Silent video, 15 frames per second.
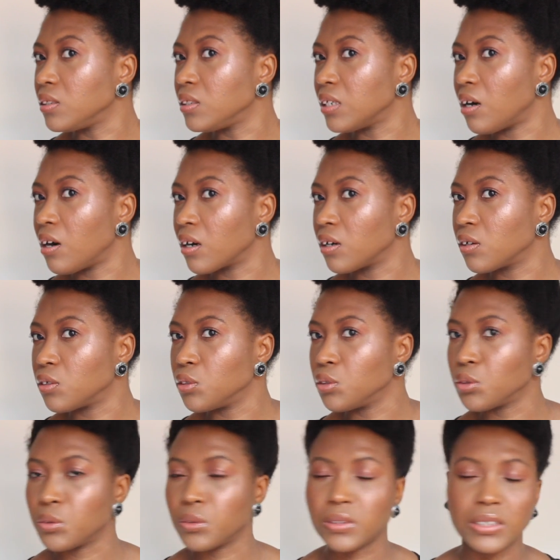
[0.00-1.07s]
darker
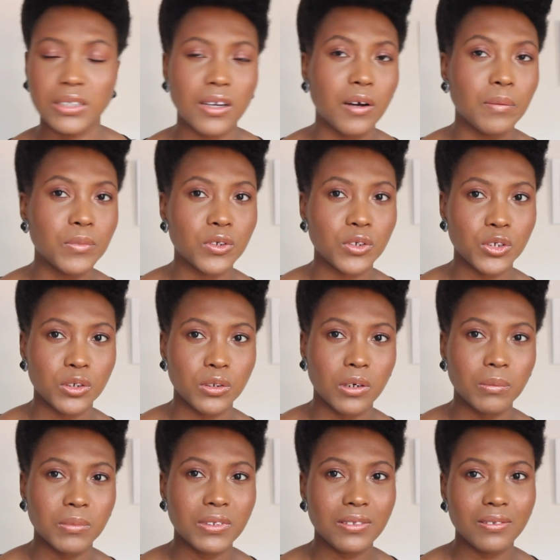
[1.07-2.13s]
contour stick. I'm not sure.
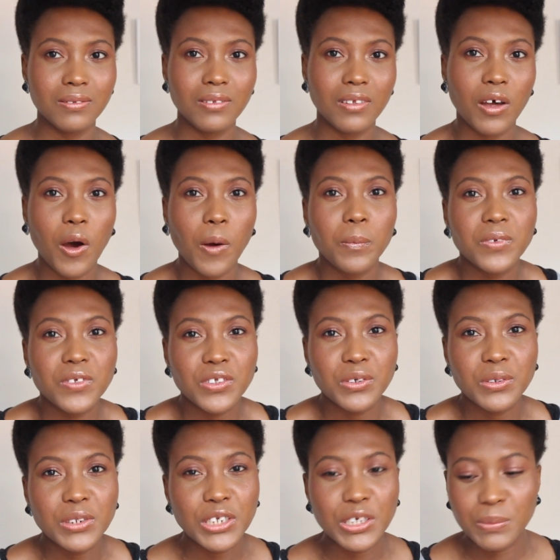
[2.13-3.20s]
I'm
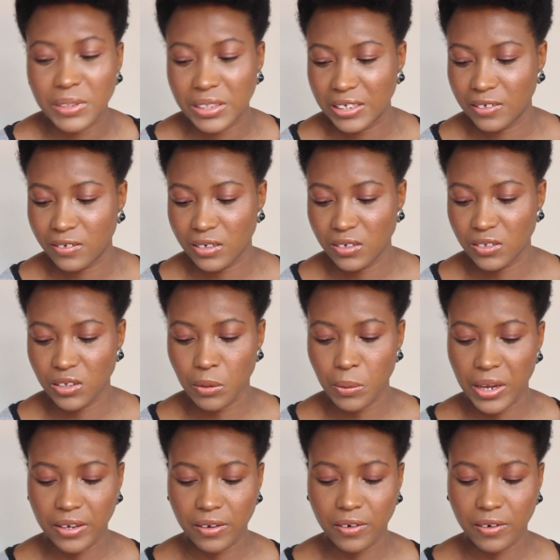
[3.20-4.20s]
still new at these things, so I